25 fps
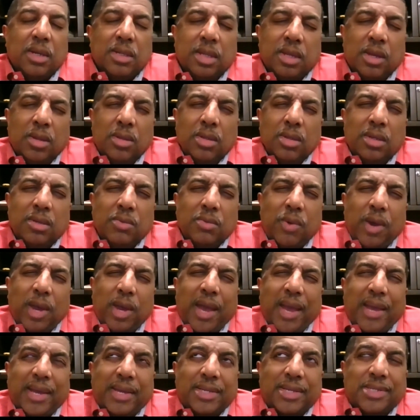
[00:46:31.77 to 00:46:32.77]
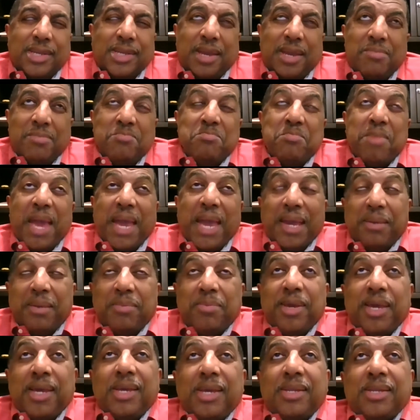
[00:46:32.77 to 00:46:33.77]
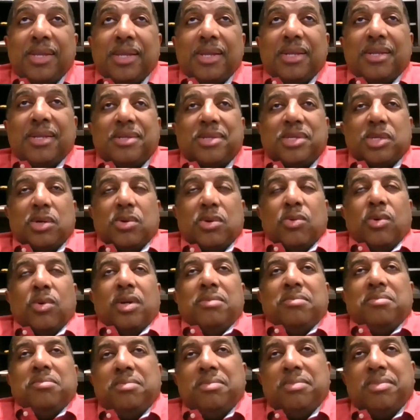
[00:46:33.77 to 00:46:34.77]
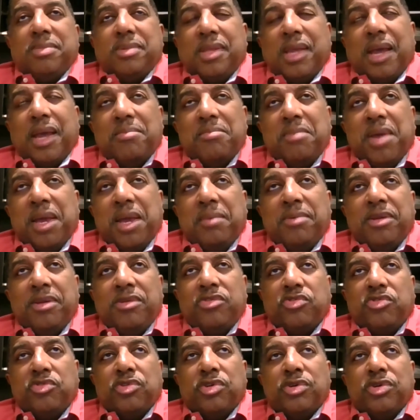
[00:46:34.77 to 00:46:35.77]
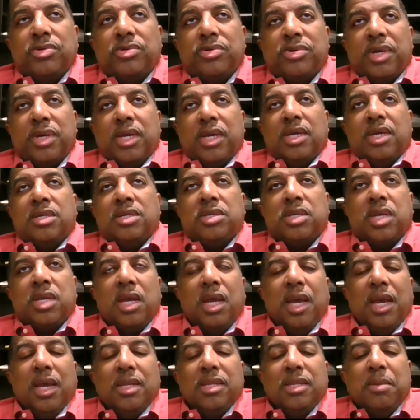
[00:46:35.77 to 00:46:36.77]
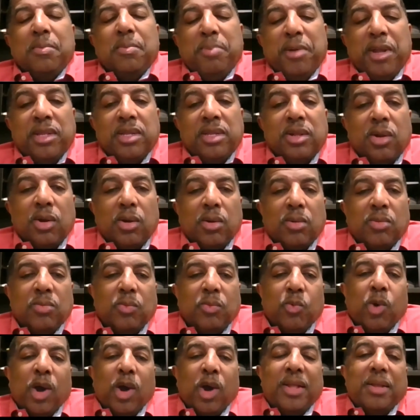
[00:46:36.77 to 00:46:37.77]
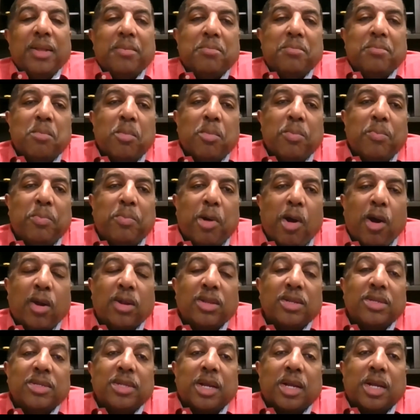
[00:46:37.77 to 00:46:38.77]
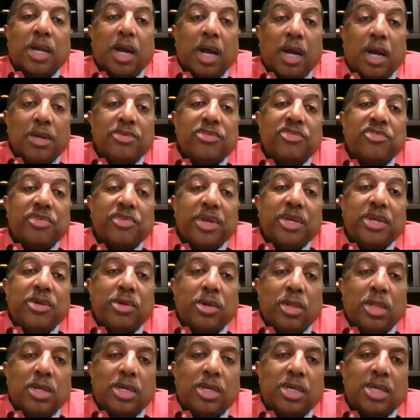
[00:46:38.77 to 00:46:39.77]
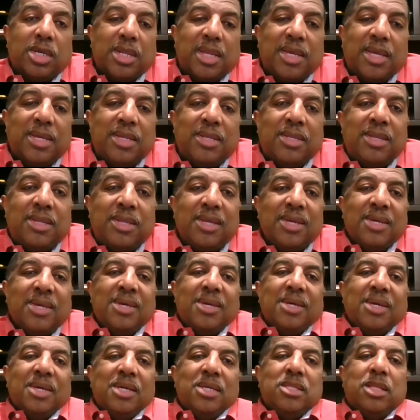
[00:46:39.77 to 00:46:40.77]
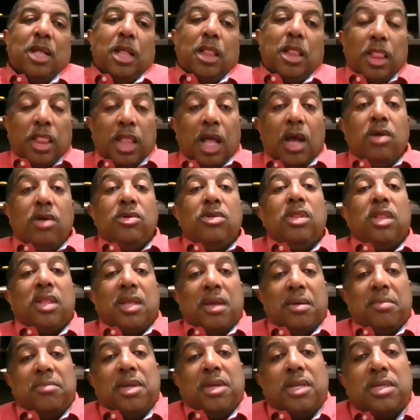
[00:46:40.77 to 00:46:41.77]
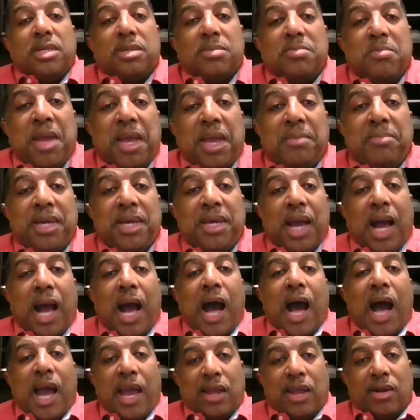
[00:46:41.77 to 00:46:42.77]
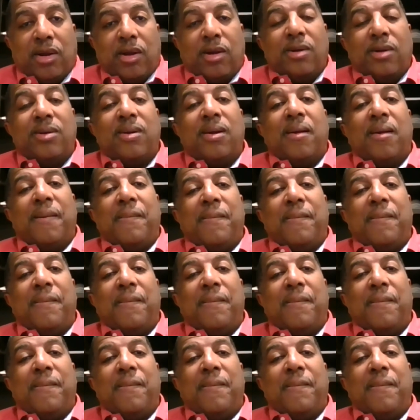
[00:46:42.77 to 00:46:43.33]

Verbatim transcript: The only way I could say maybe someone that may be true is depending on what part of the country you're looking in, the loan limits may be higher